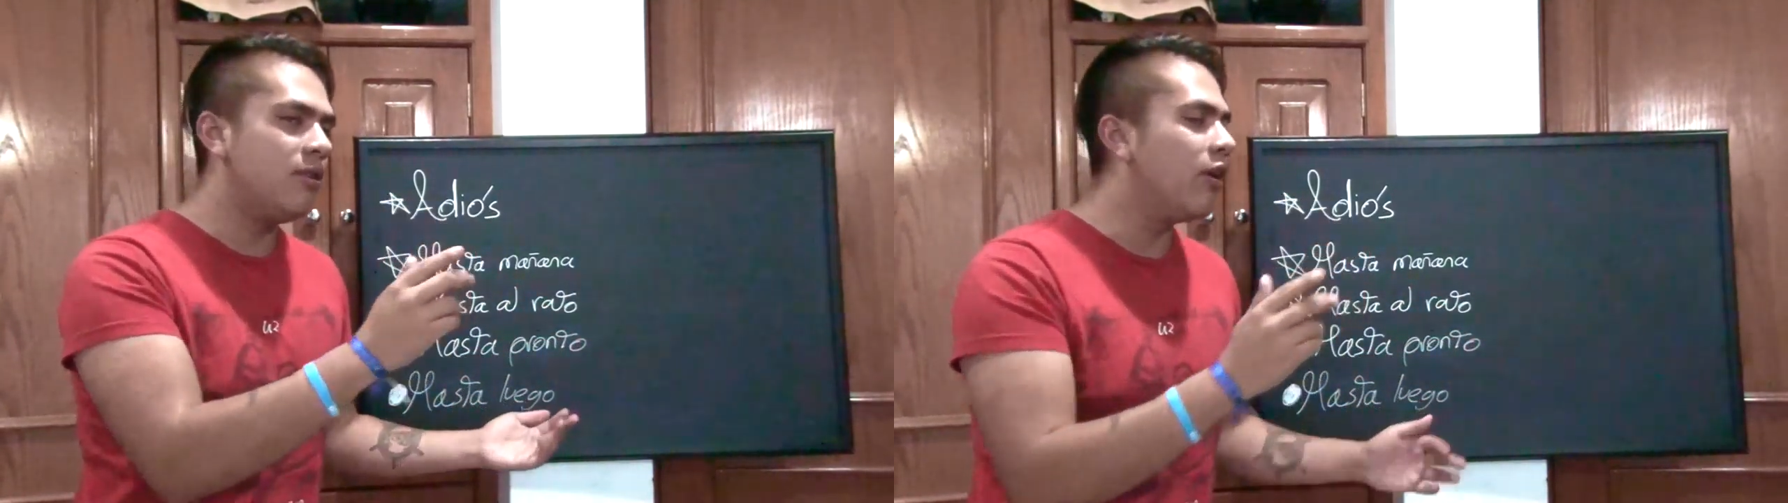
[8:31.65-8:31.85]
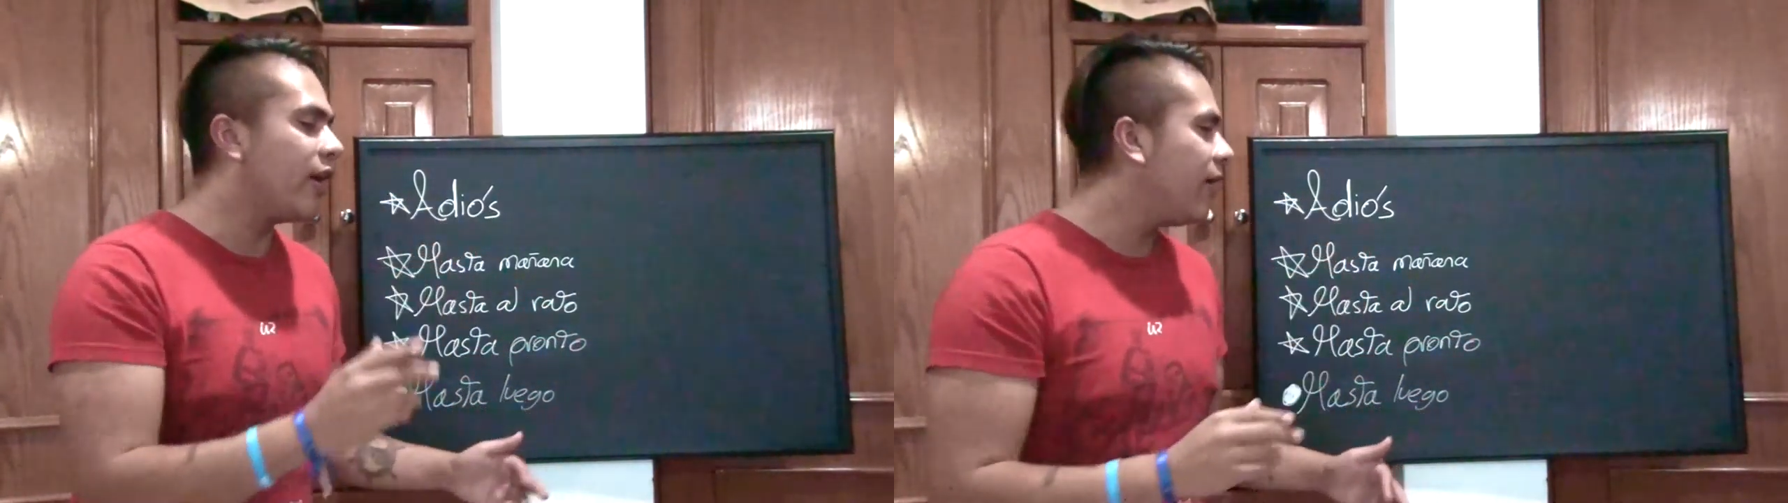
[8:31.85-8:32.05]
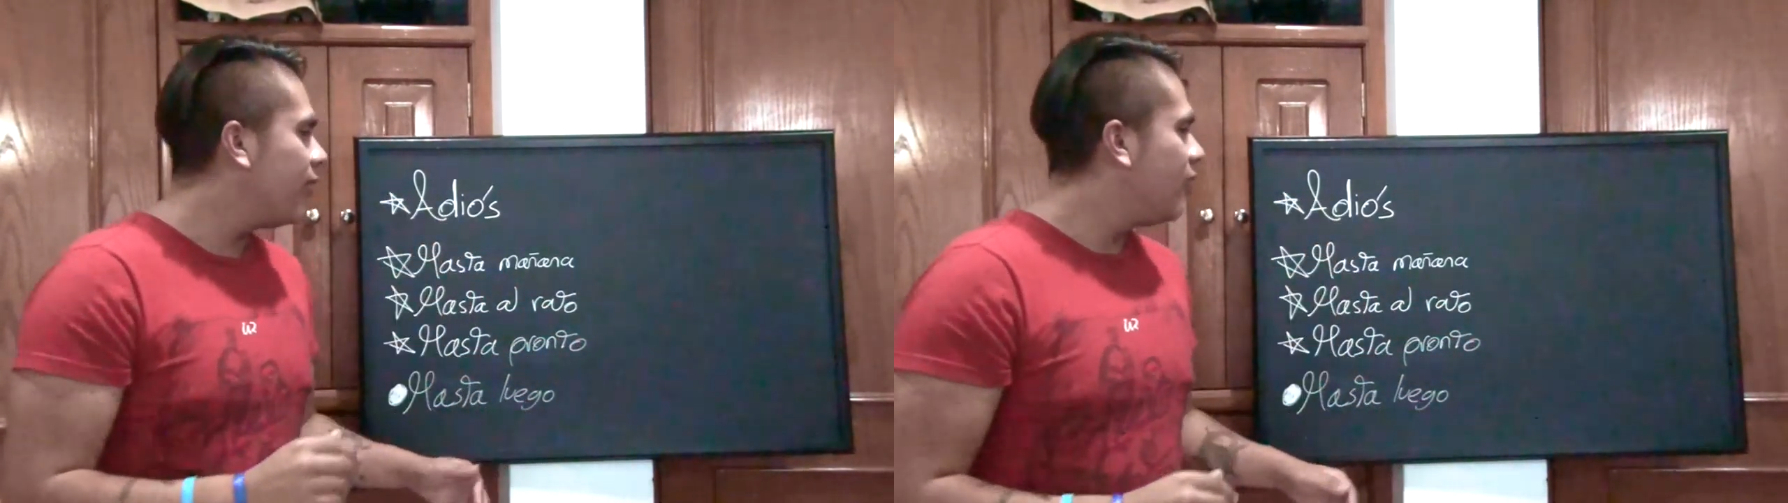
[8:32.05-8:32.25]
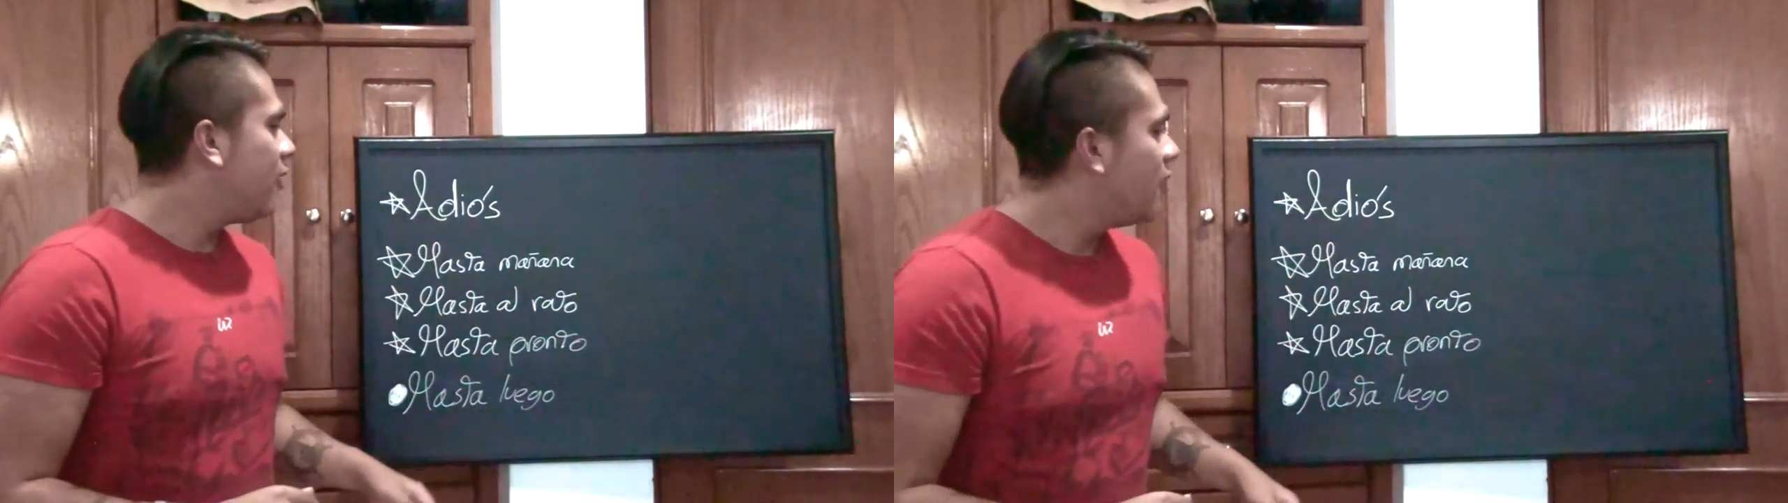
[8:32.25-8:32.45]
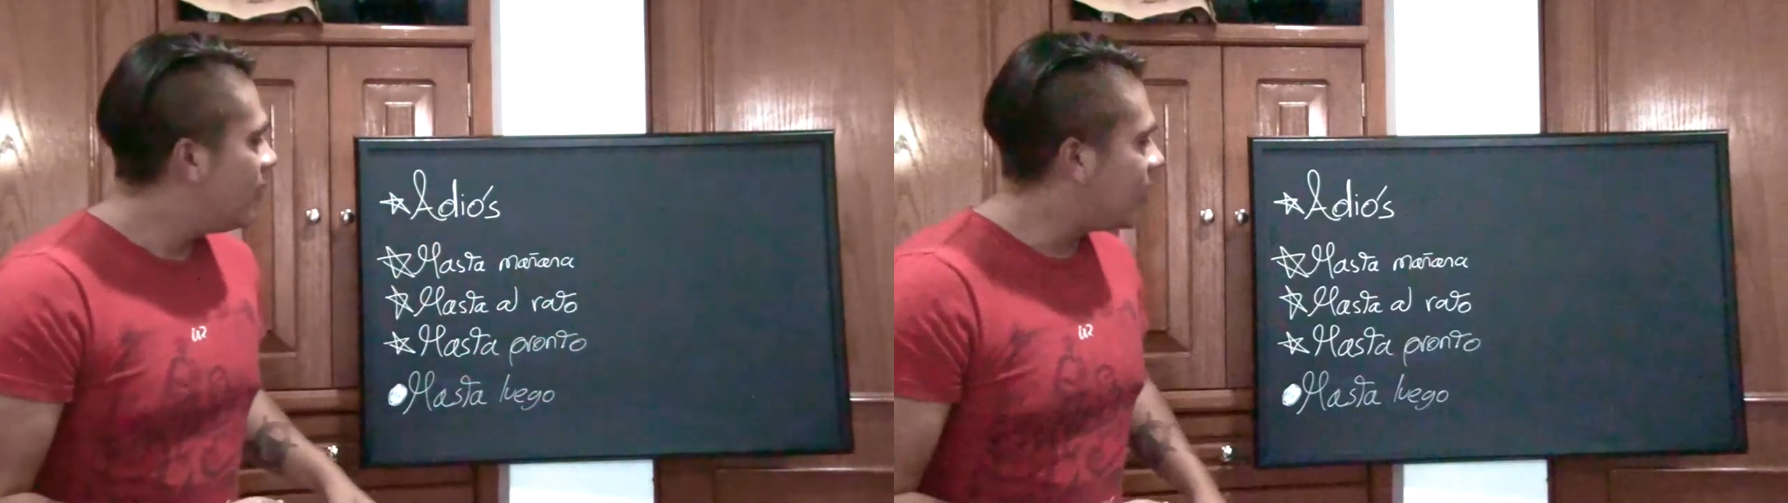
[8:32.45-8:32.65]
Okay,
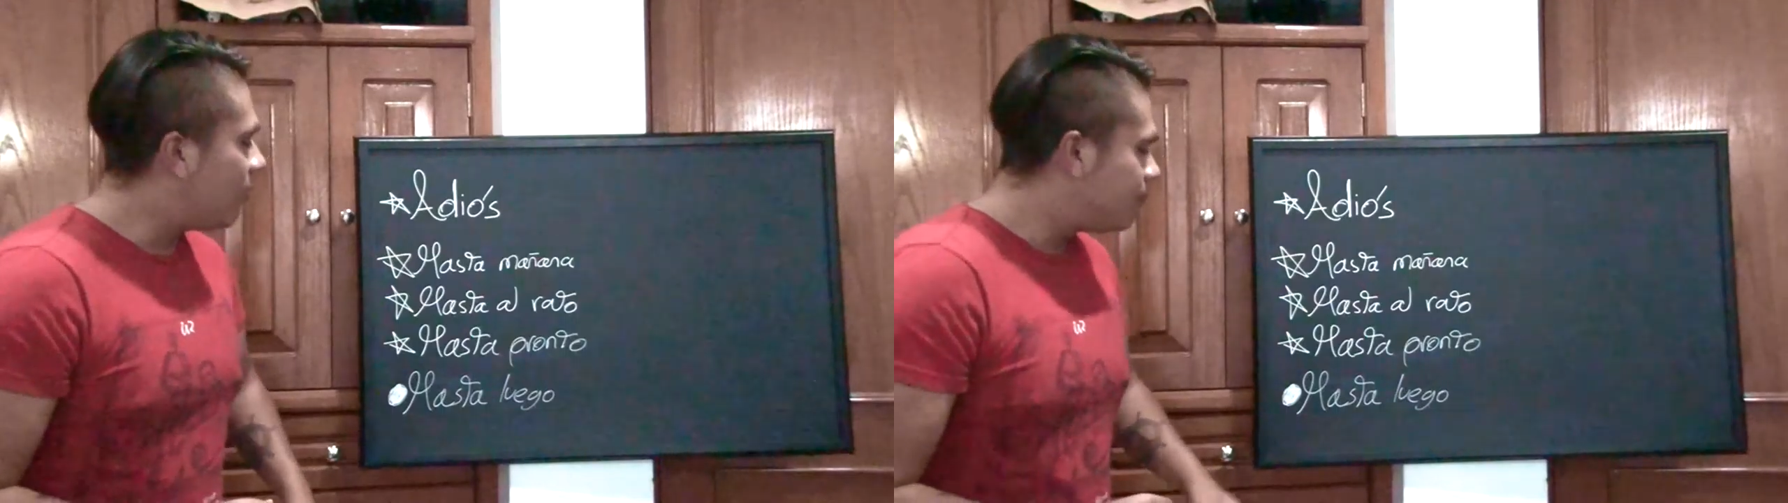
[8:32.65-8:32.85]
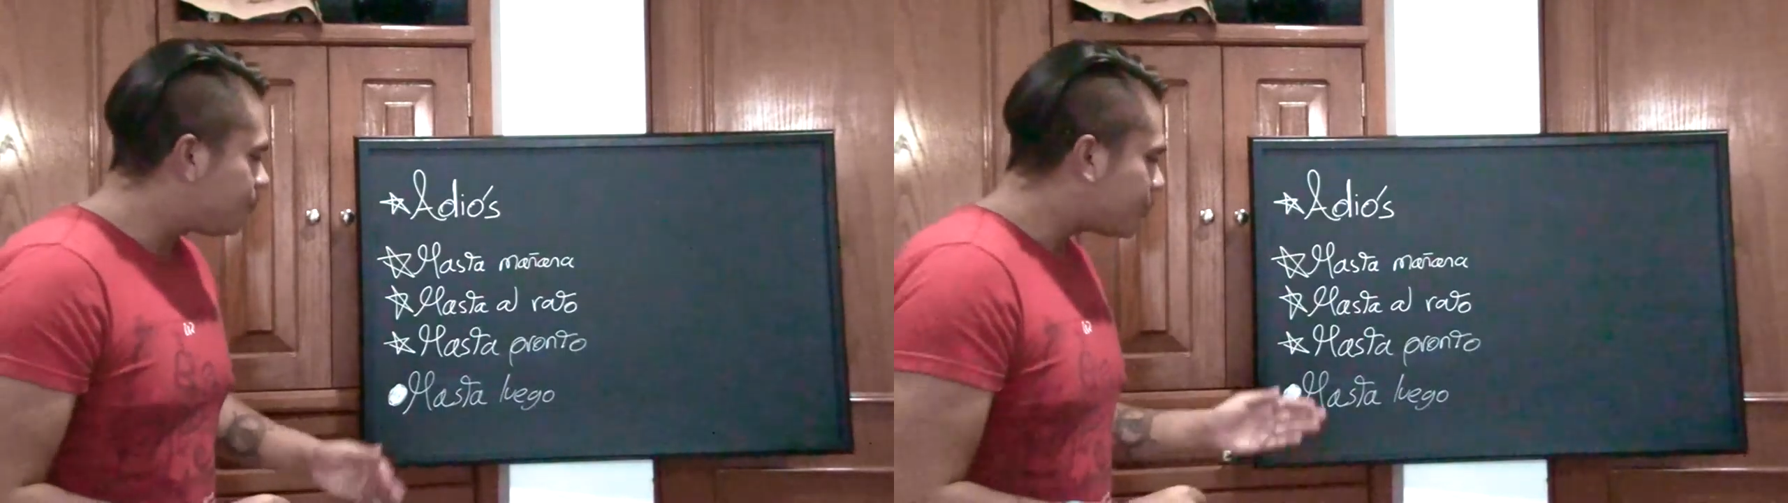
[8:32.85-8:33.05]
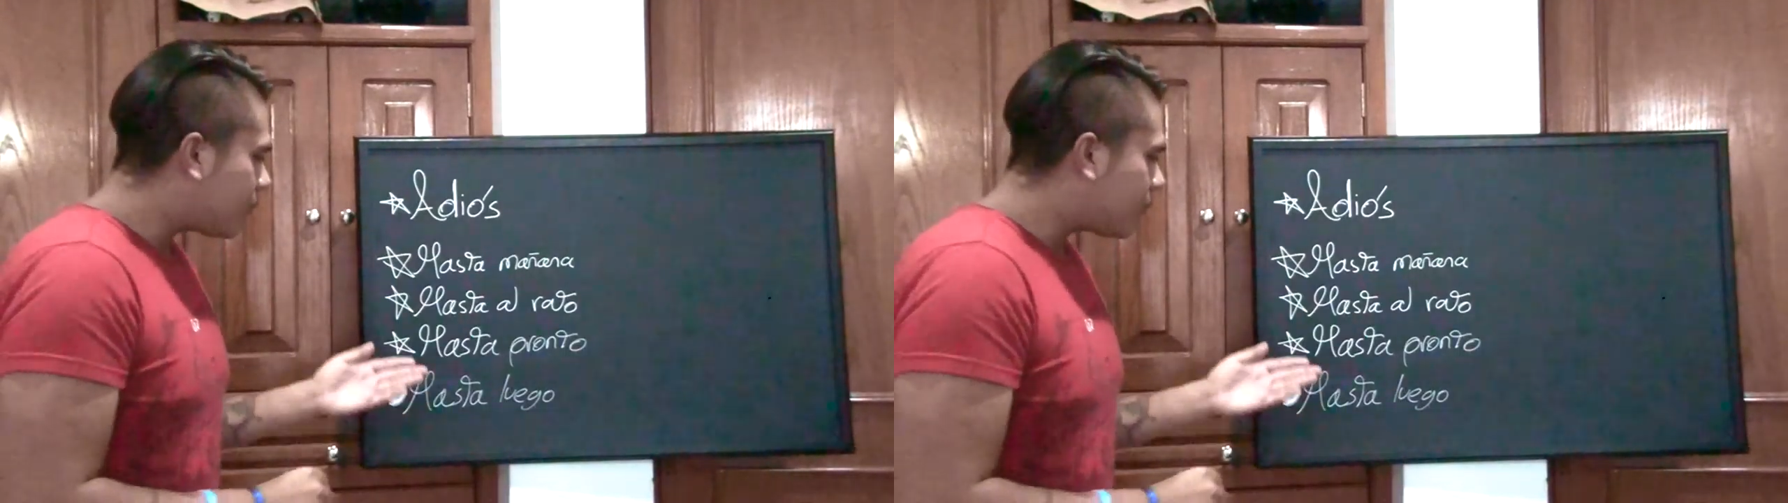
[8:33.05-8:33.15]
now